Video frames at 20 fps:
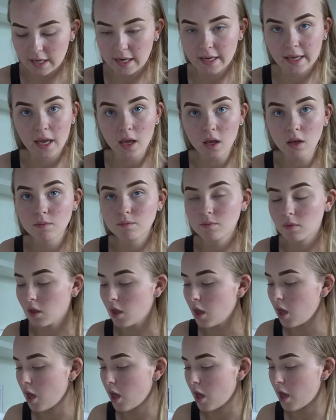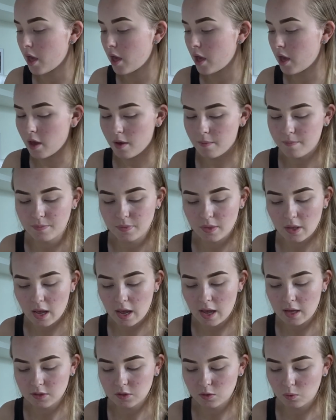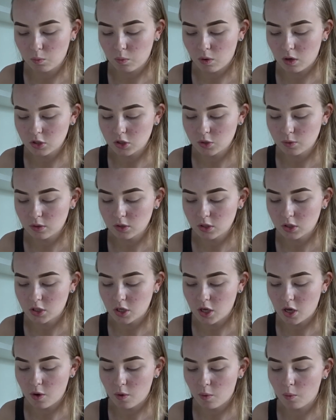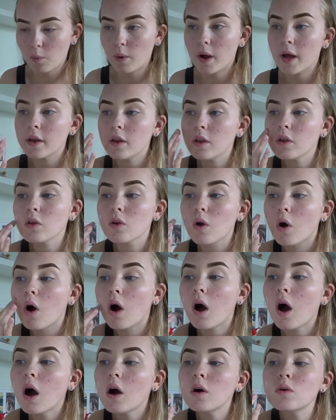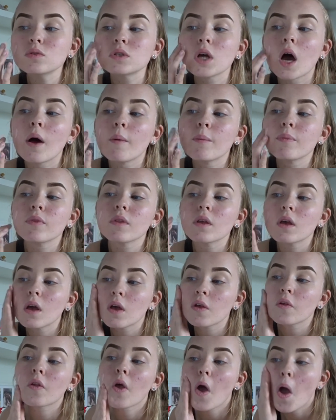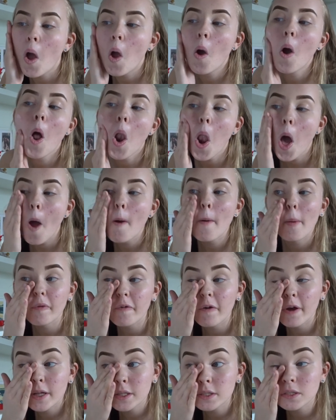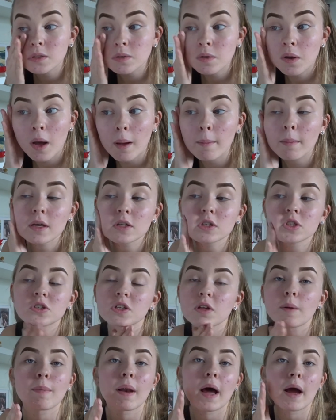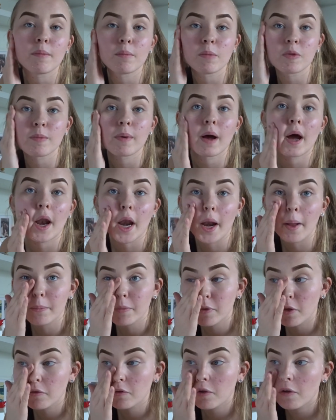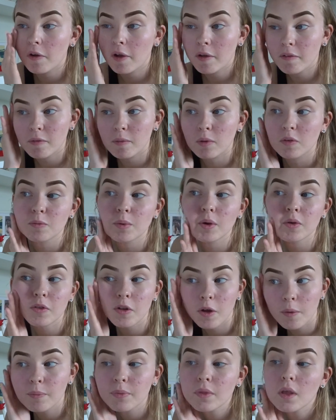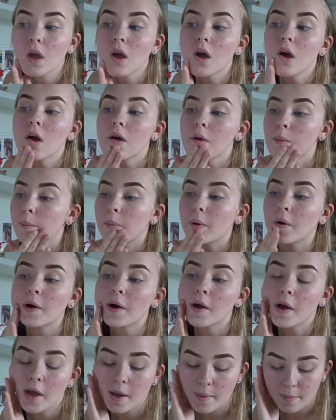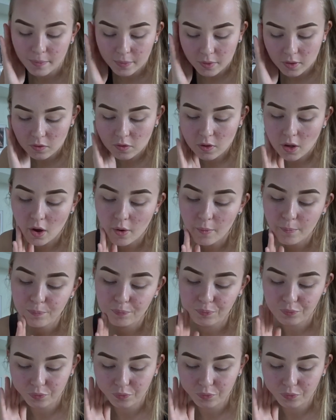to Aggie, asked, what do you want to do when you're older? So a lot of my friends, I'm literally just applying this in my hand, I'm so sorry if I'm not supposed to. But so